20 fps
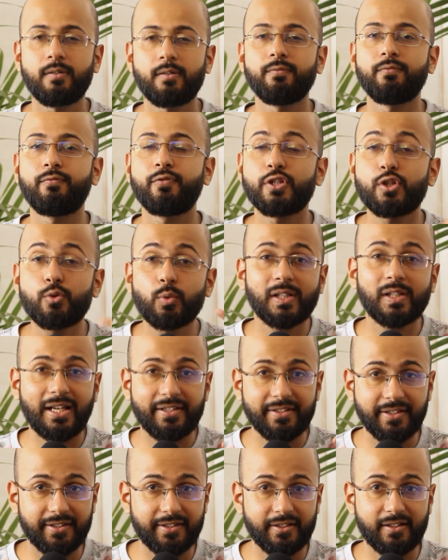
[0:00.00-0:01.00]

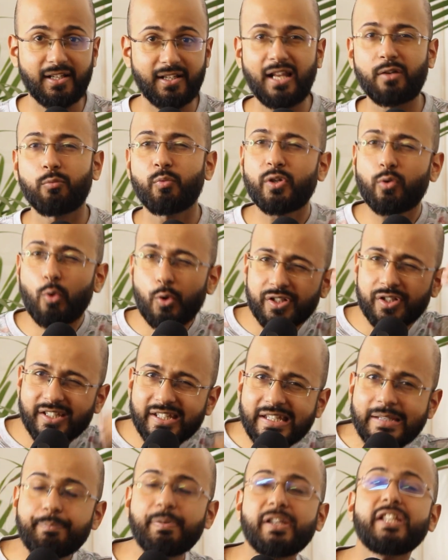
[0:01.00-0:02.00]
visualization, and we go
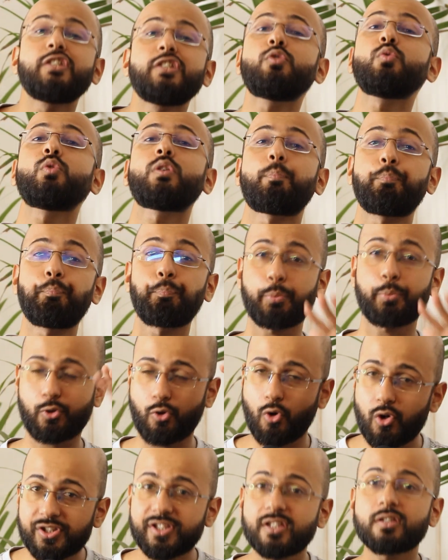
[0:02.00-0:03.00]
deep into the
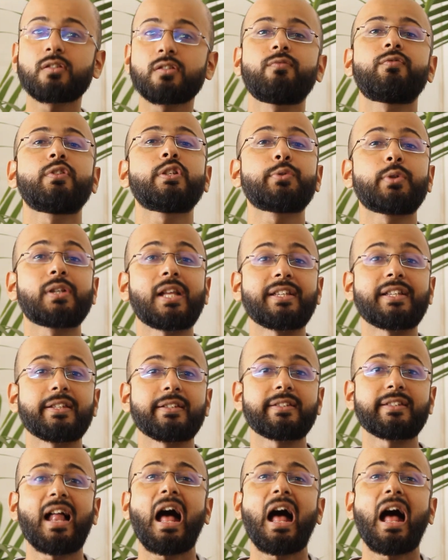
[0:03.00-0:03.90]
process of visualization.